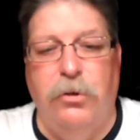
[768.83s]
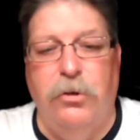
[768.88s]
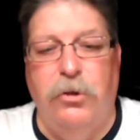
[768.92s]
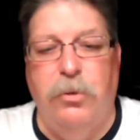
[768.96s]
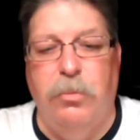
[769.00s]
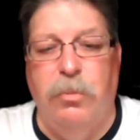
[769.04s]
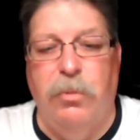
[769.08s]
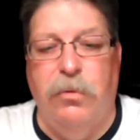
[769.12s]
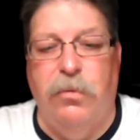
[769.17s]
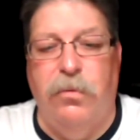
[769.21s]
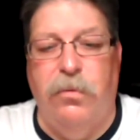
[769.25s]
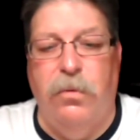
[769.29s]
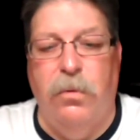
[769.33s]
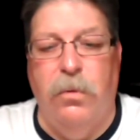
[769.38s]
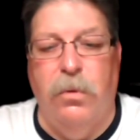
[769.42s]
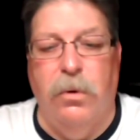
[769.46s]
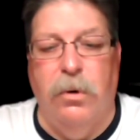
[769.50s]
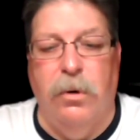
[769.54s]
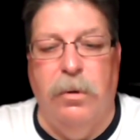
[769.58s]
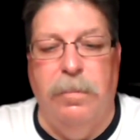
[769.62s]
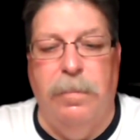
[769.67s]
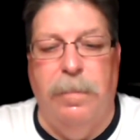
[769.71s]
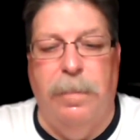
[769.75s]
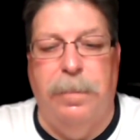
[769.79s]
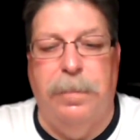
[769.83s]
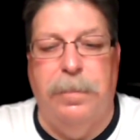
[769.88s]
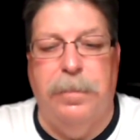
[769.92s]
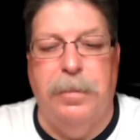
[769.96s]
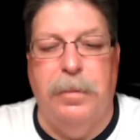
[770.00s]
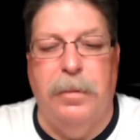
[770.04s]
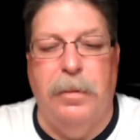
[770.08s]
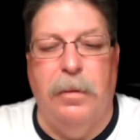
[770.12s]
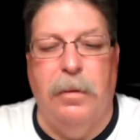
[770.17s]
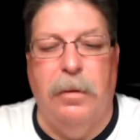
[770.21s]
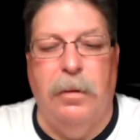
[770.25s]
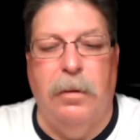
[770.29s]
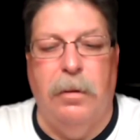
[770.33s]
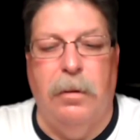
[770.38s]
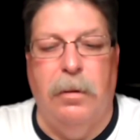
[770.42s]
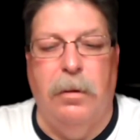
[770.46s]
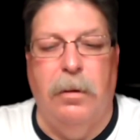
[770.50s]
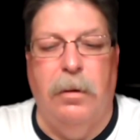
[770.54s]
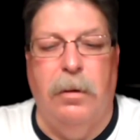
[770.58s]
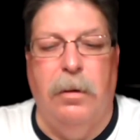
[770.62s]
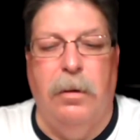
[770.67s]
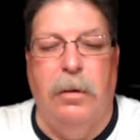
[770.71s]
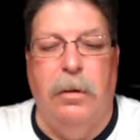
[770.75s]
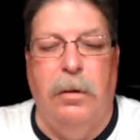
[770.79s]
I showed you before
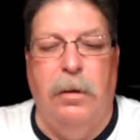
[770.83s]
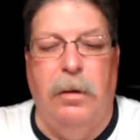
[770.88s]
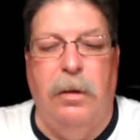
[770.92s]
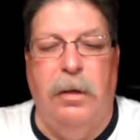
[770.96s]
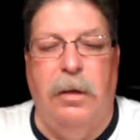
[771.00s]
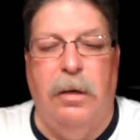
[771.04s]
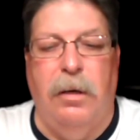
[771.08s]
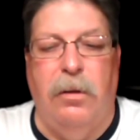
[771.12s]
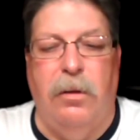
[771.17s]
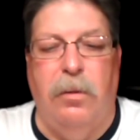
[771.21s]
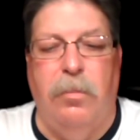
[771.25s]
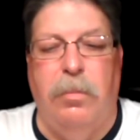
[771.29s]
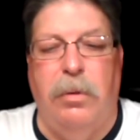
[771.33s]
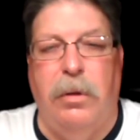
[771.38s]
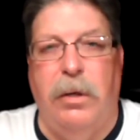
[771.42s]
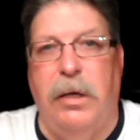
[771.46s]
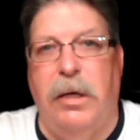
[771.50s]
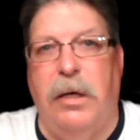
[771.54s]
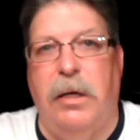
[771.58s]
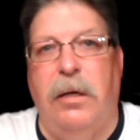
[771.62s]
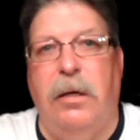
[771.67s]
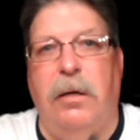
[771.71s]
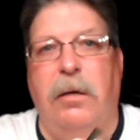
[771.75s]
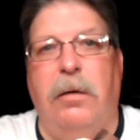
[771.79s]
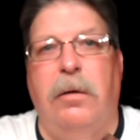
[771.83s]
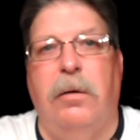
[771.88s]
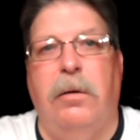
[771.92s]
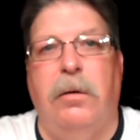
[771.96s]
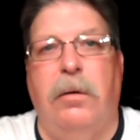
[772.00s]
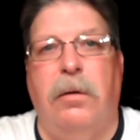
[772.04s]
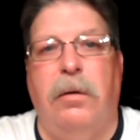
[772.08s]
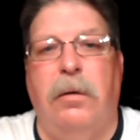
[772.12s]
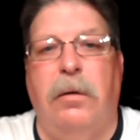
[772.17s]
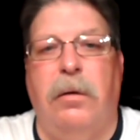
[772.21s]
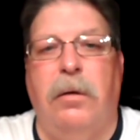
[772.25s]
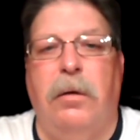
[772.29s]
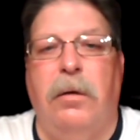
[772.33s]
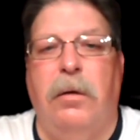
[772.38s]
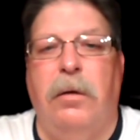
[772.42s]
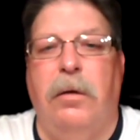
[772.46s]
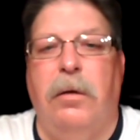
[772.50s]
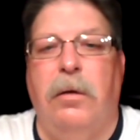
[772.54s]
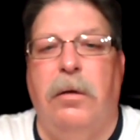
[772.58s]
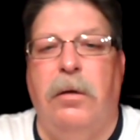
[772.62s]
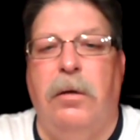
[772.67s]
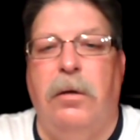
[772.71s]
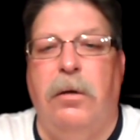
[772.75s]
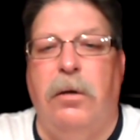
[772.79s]
how the blade
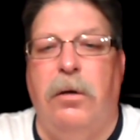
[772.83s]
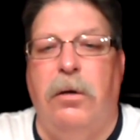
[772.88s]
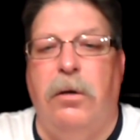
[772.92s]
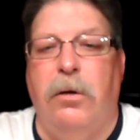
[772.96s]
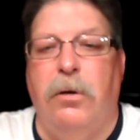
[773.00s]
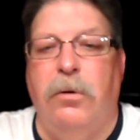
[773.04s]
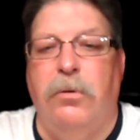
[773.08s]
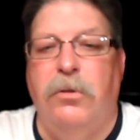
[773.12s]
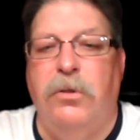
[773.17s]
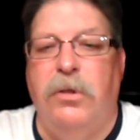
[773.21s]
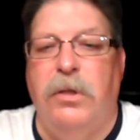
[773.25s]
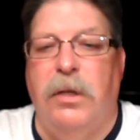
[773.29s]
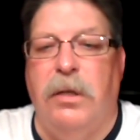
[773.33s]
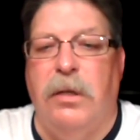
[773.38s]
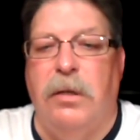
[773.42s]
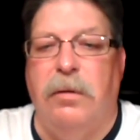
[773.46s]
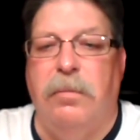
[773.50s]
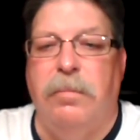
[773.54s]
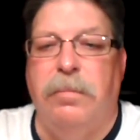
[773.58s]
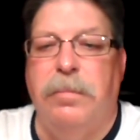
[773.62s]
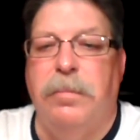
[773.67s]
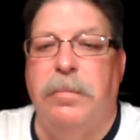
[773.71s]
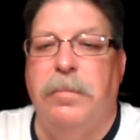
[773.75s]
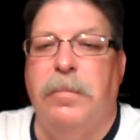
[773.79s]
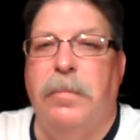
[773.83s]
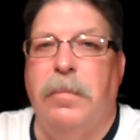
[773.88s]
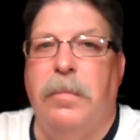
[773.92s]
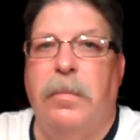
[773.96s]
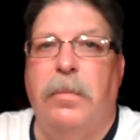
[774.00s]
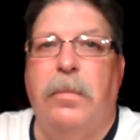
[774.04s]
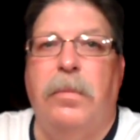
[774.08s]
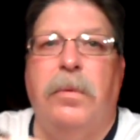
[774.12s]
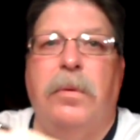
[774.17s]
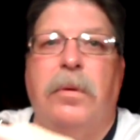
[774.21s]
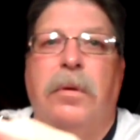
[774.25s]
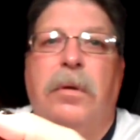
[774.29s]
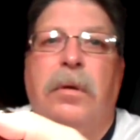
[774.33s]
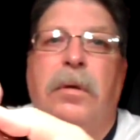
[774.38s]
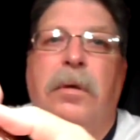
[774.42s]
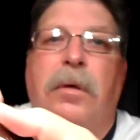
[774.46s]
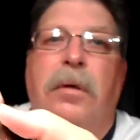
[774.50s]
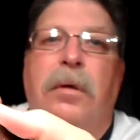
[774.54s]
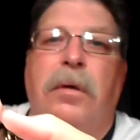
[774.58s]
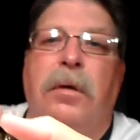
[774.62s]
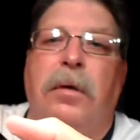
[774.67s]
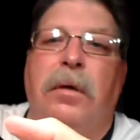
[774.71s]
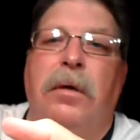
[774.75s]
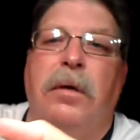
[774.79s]
goes in.
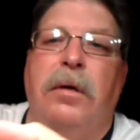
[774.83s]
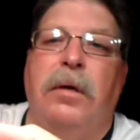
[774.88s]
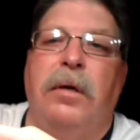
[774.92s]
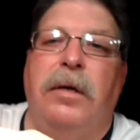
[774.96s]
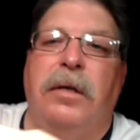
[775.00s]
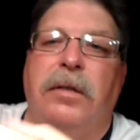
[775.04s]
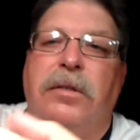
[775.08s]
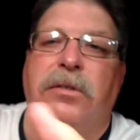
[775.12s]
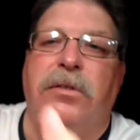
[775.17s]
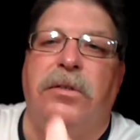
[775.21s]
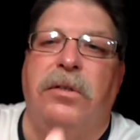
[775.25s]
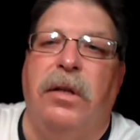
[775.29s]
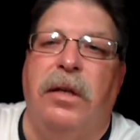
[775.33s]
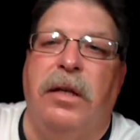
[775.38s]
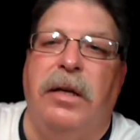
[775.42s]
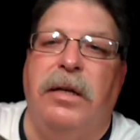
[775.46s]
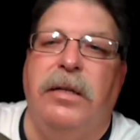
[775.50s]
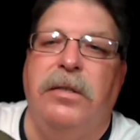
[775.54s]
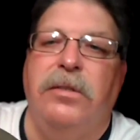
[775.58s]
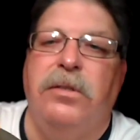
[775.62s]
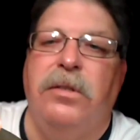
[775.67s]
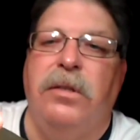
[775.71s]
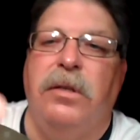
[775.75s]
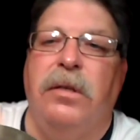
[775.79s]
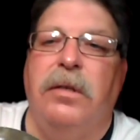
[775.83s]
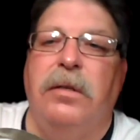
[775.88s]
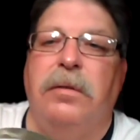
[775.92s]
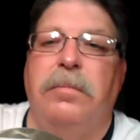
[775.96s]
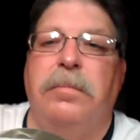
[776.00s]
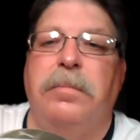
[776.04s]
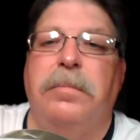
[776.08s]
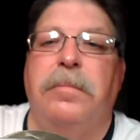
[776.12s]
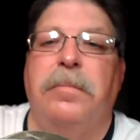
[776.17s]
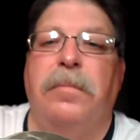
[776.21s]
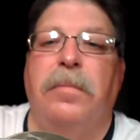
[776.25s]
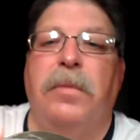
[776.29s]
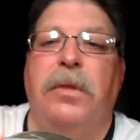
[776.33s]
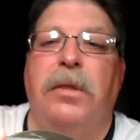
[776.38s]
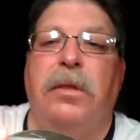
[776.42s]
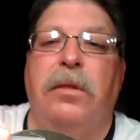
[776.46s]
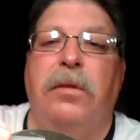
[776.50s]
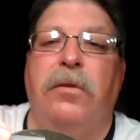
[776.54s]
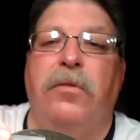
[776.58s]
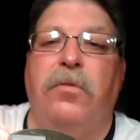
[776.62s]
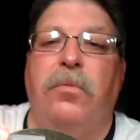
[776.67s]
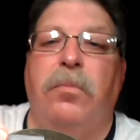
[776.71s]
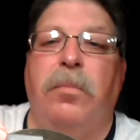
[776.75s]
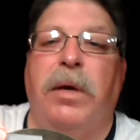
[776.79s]
It slides in
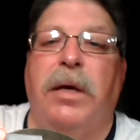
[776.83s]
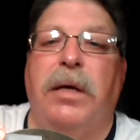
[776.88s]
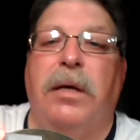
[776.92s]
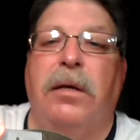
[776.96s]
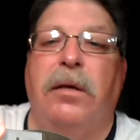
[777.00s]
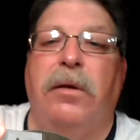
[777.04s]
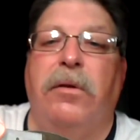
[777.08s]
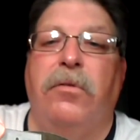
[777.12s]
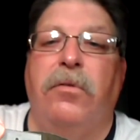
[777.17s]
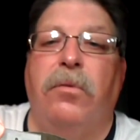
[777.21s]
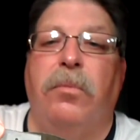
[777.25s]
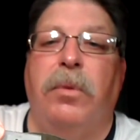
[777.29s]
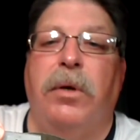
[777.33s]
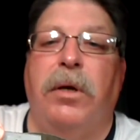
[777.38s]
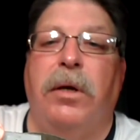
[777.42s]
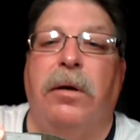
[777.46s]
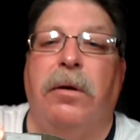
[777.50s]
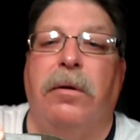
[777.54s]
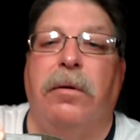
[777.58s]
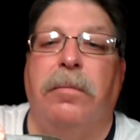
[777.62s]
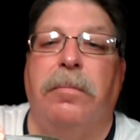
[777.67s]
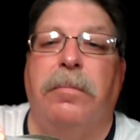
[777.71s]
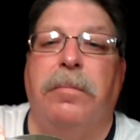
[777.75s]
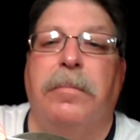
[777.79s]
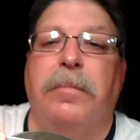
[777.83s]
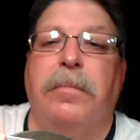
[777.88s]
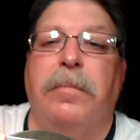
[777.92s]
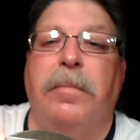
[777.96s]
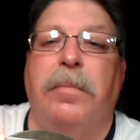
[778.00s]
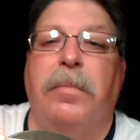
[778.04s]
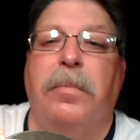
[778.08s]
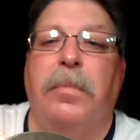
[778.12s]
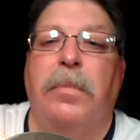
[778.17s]
this mechanism here.